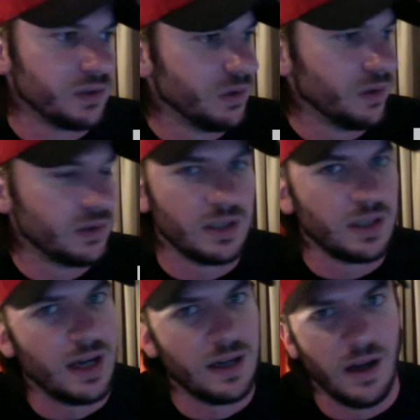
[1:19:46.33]
So there's a
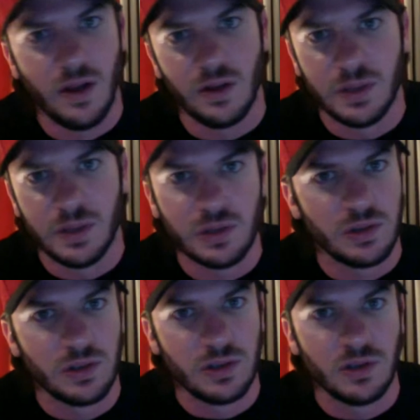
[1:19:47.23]
lot. All the
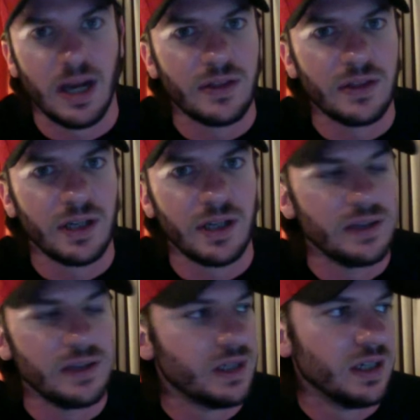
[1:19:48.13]
resources are out there,
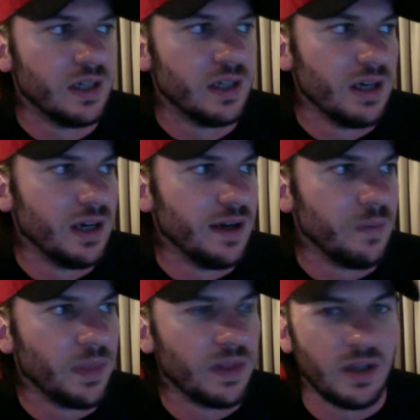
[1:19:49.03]
guys.
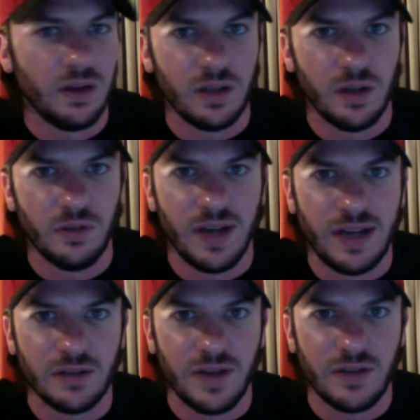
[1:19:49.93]
Go
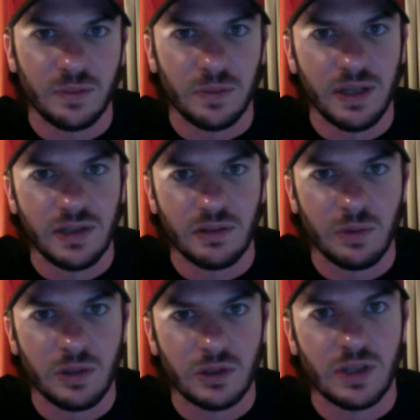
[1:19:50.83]
find your favorite plays and
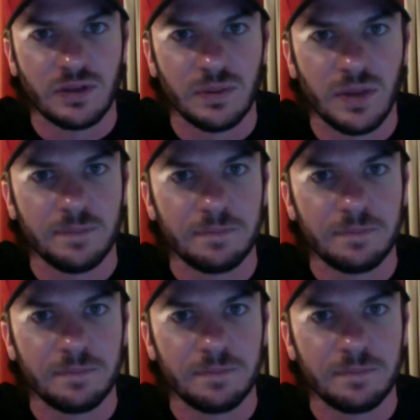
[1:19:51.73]
win yourself some money.